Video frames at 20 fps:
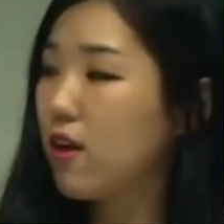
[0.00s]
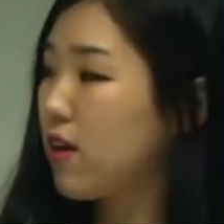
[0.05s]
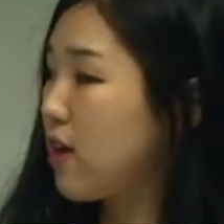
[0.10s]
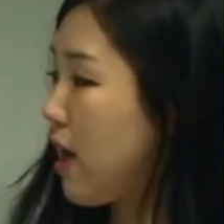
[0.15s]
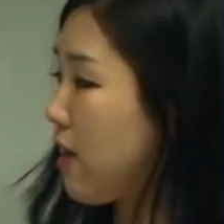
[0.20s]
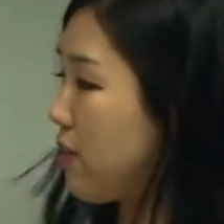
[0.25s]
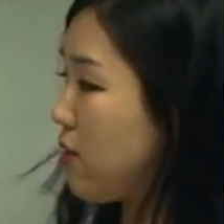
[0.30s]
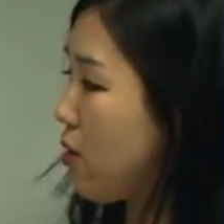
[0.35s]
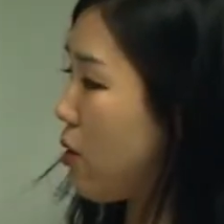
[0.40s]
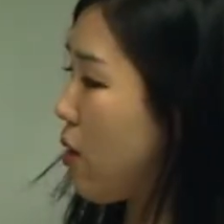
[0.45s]

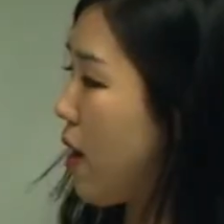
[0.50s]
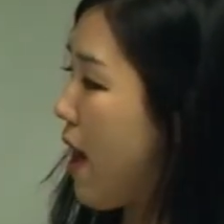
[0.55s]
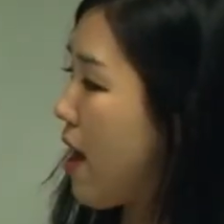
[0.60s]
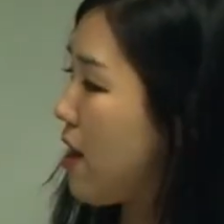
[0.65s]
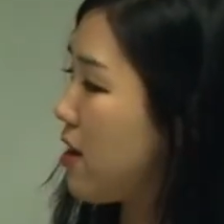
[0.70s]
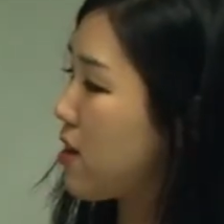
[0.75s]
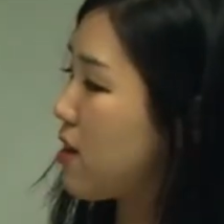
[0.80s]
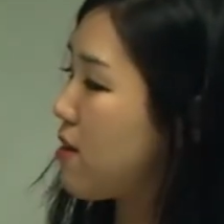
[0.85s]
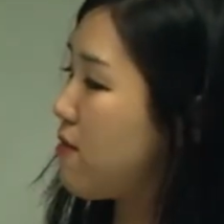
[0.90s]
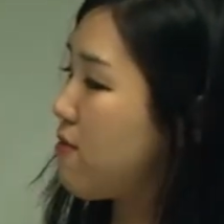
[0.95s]
Okay, so
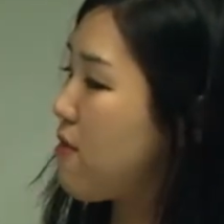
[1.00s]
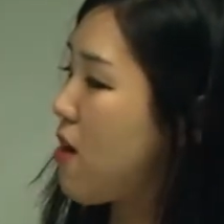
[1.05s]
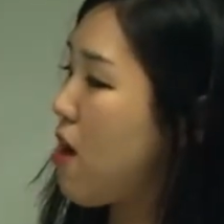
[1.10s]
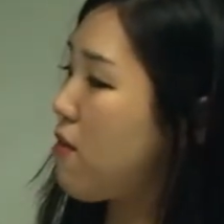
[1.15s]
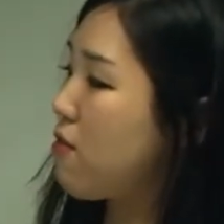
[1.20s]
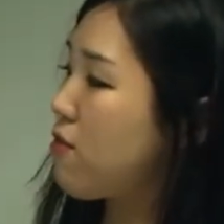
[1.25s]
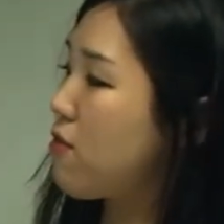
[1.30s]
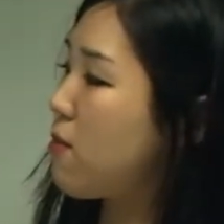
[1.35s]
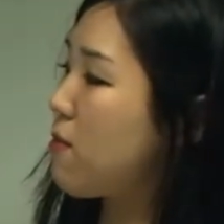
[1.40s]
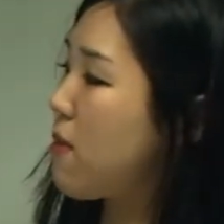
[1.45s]
how to
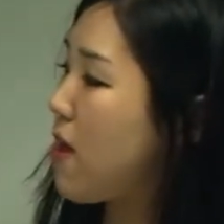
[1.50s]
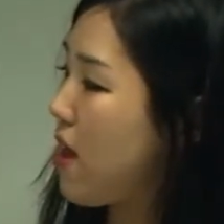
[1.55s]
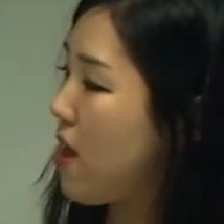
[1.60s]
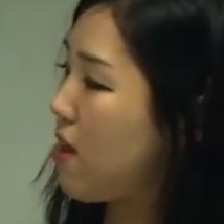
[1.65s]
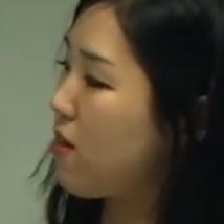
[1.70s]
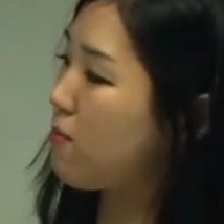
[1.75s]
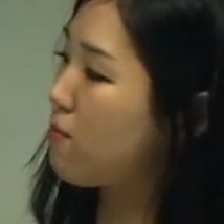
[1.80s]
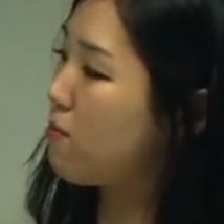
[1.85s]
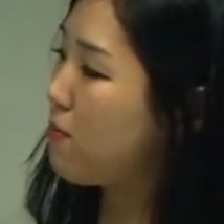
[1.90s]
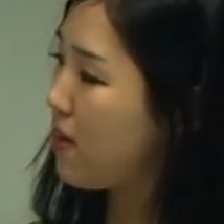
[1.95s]
convert from
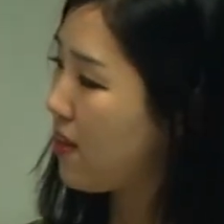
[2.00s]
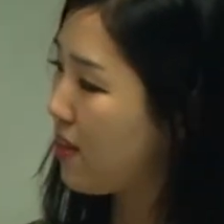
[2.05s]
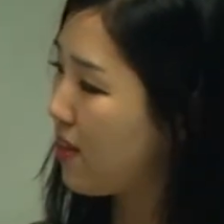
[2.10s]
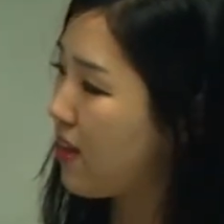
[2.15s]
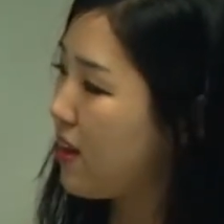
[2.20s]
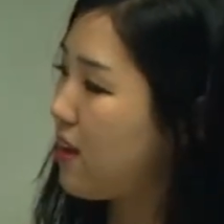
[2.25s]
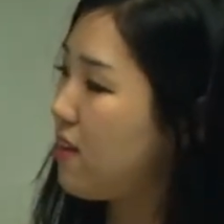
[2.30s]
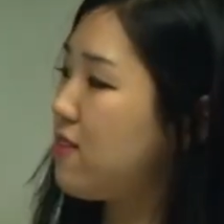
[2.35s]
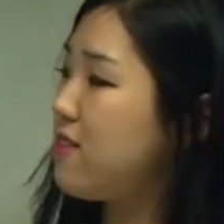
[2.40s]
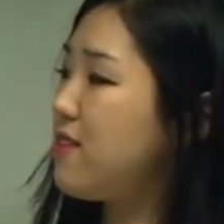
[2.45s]

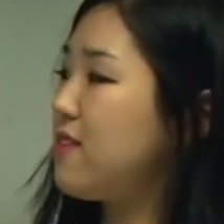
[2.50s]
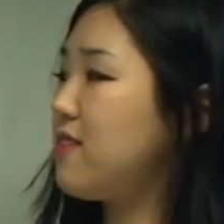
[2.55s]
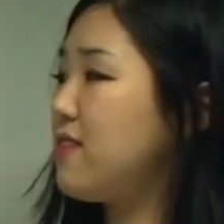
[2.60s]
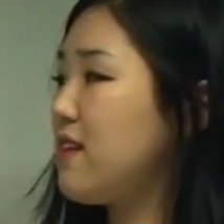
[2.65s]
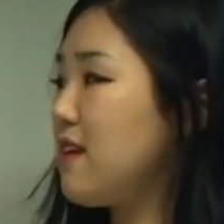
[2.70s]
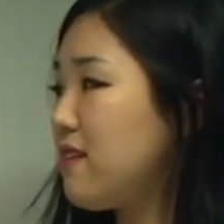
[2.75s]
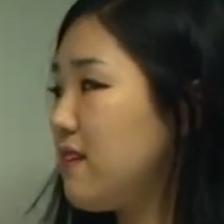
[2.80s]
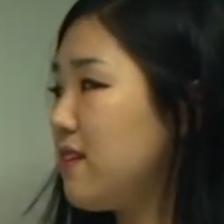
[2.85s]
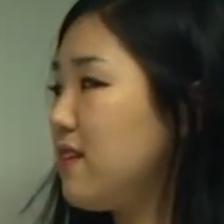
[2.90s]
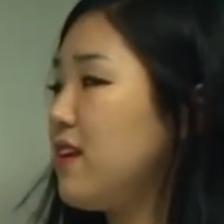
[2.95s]
milliliters to
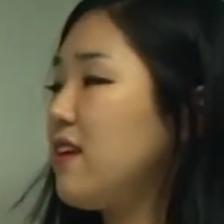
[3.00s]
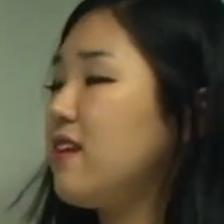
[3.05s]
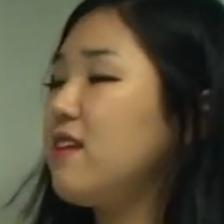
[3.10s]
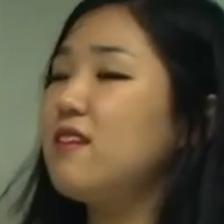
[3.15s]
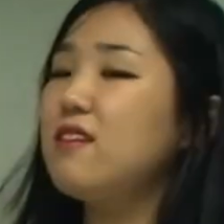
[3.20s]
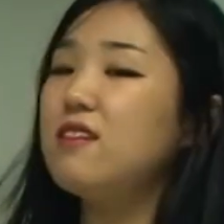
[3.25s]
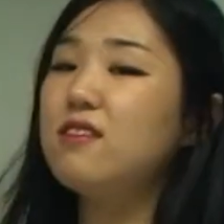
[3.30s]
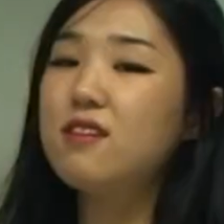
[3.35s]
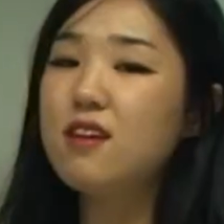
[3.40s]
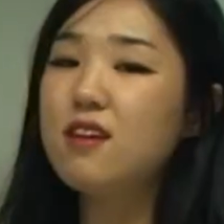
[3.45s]
centiliters,